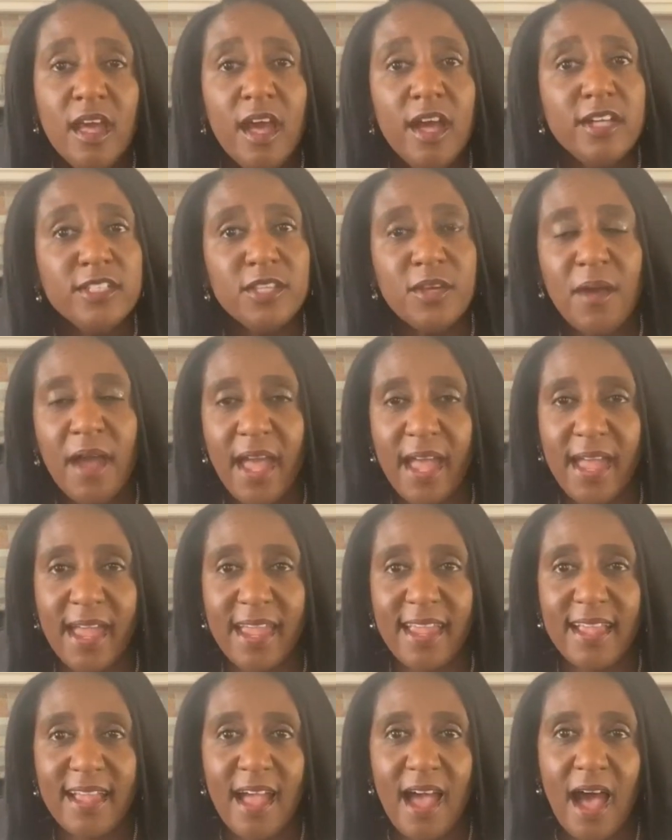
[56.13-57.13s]
So,
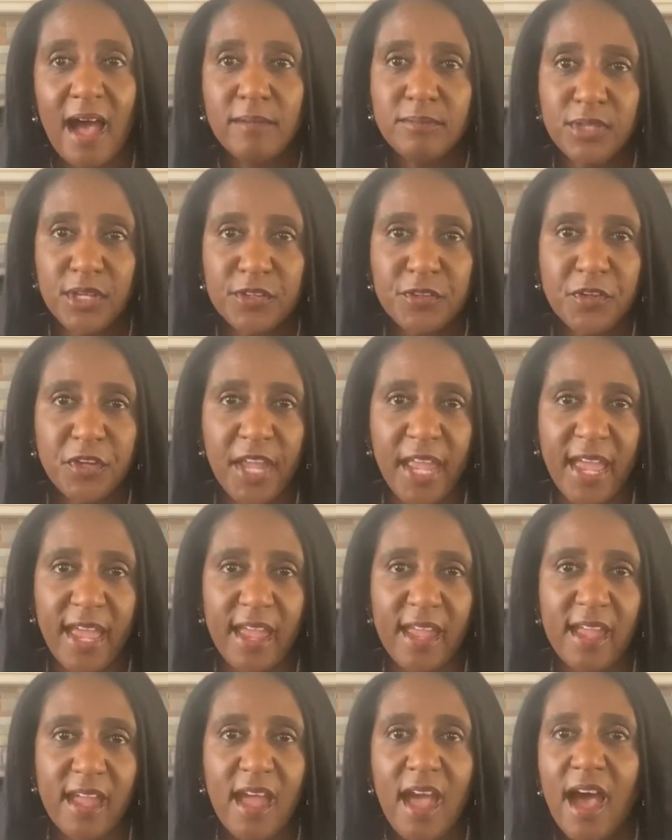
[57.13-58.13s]
hey, I'm Dr.
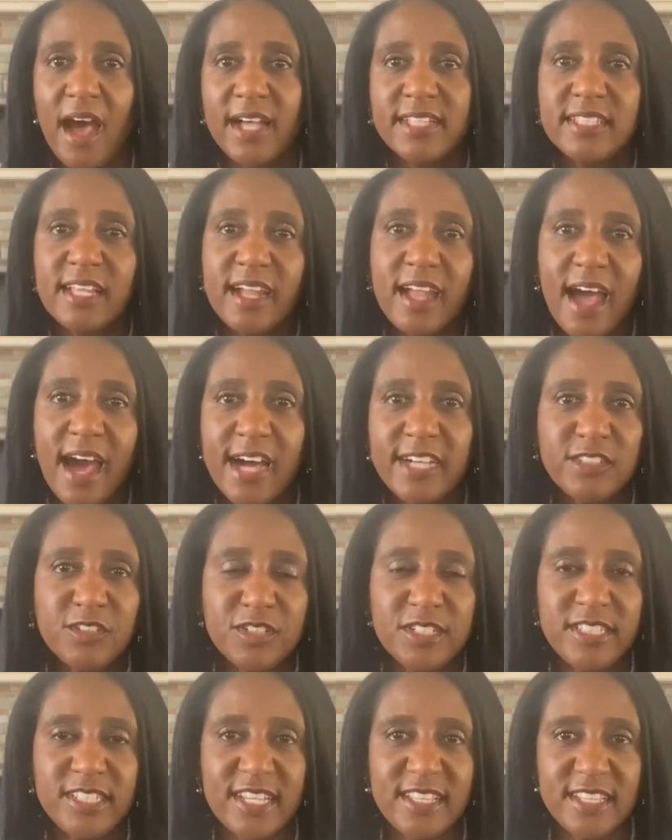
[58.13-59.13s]
K, a
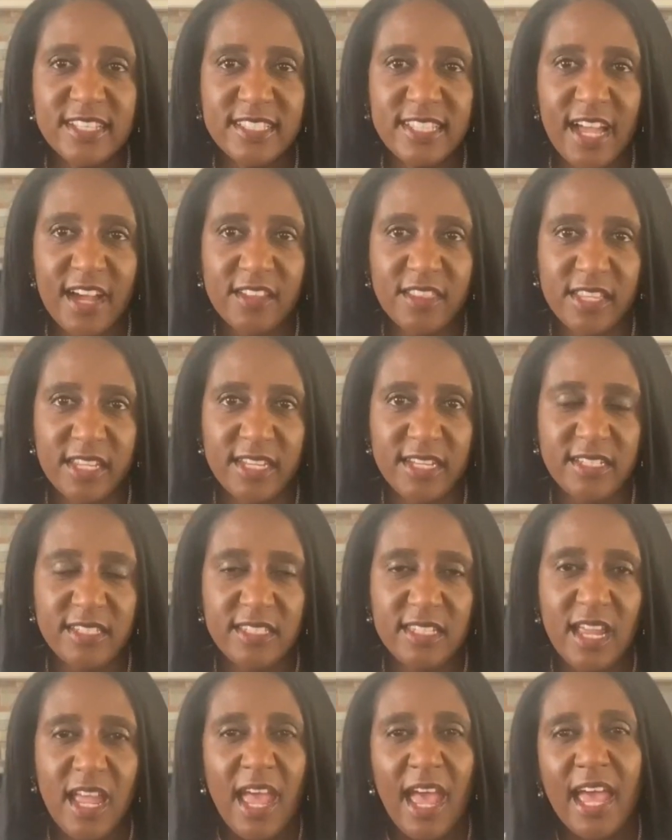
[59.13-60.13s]
psychiatrist in the
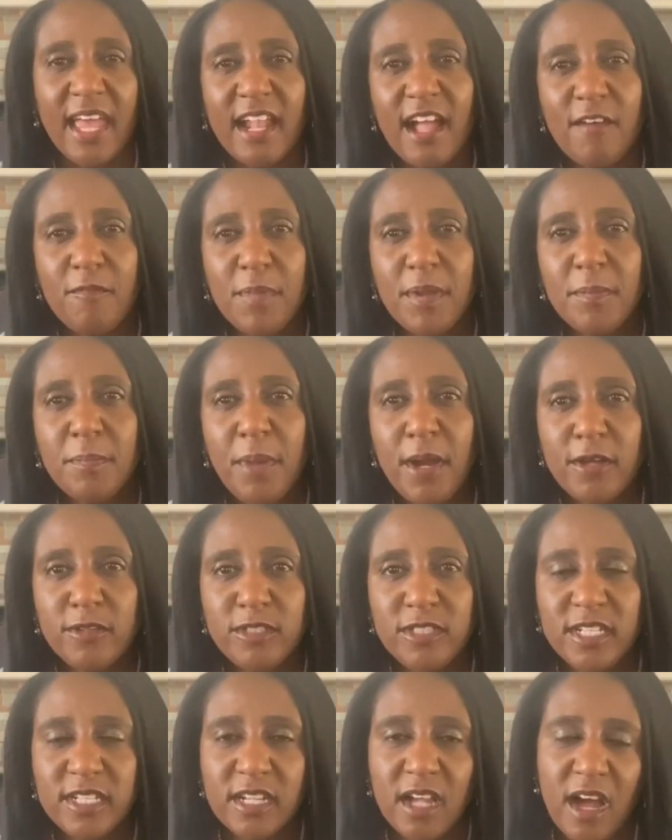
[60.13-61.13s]
Southeast, and I've been
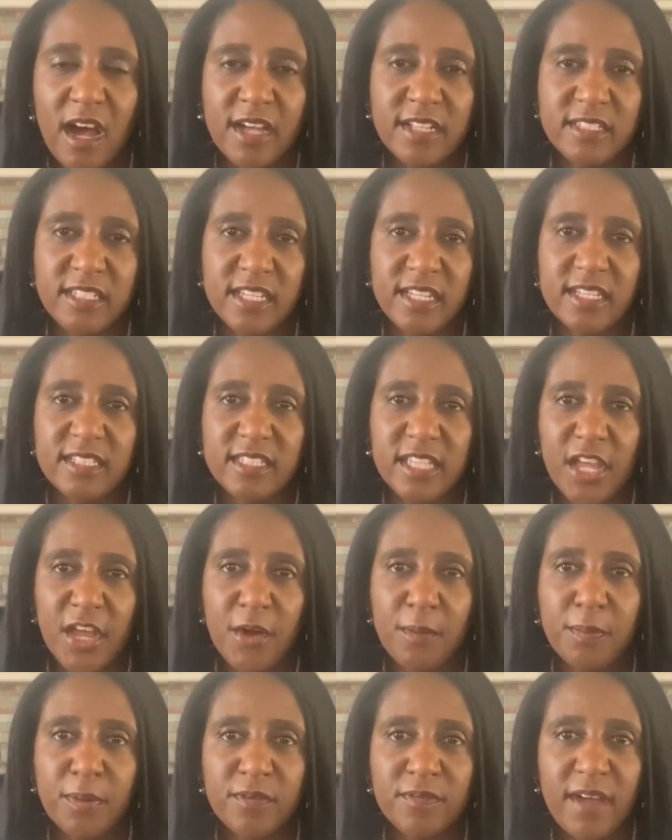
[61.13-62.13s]
posting content to
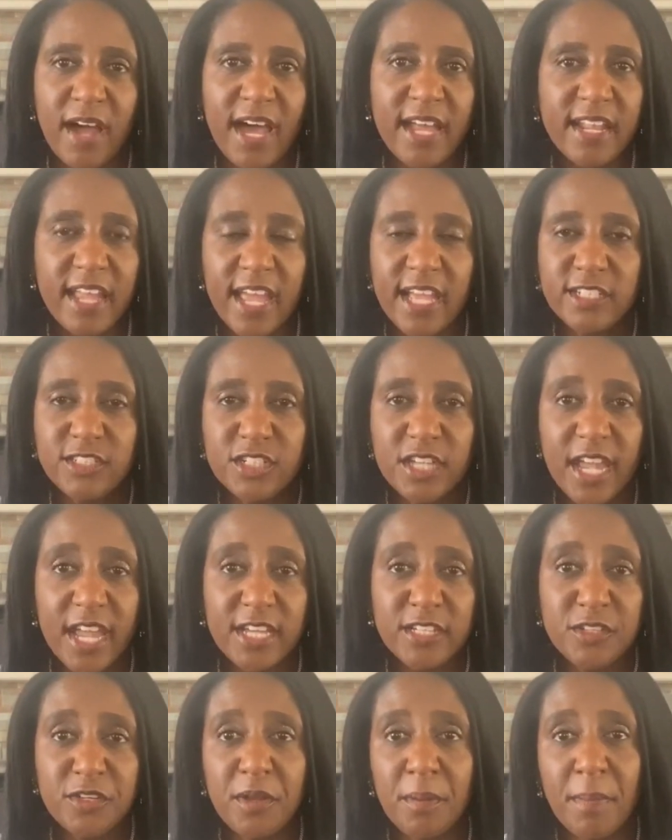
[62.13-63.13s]
help provide
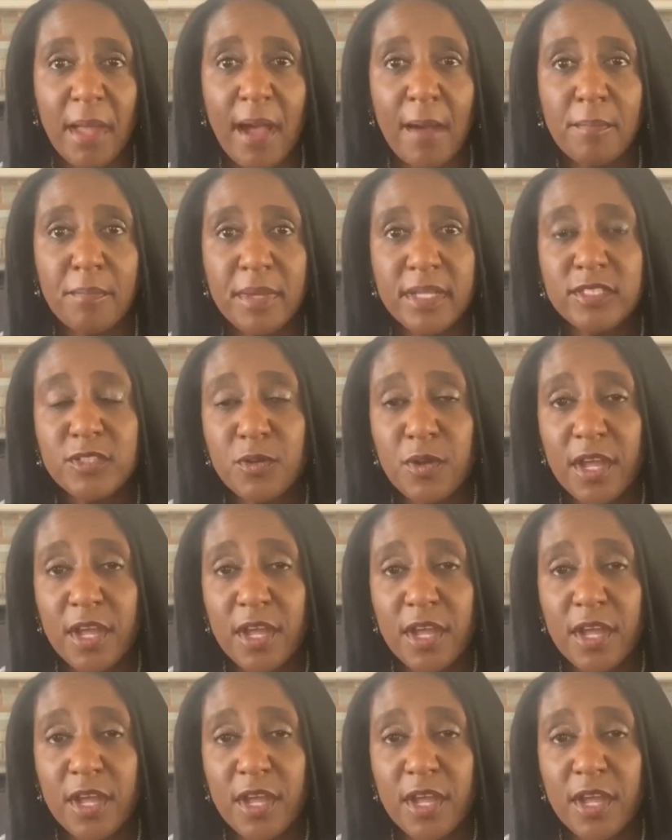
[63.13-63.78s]
education about mental